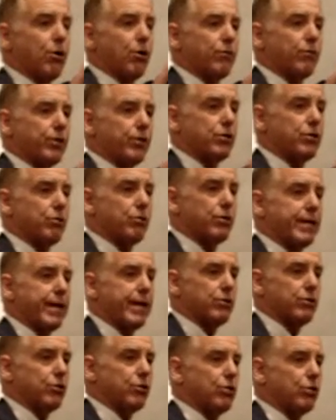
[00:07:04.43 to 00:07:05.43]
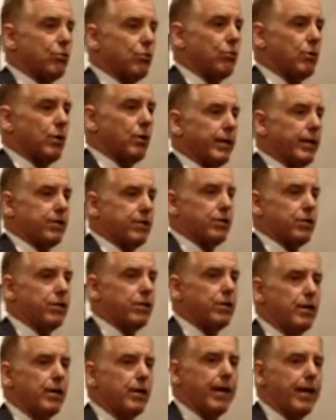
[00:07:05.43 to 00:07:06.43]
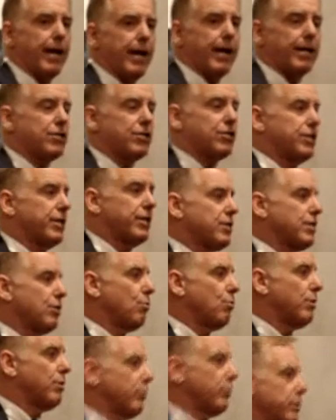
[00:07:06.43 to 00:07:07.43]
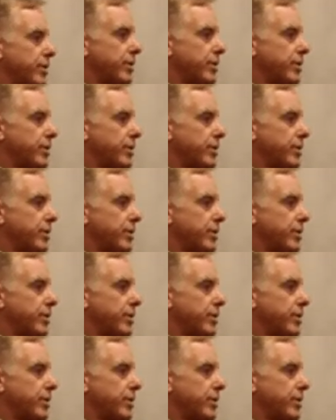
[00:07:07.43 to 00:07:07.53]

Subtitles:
over the 2002 election, and 61%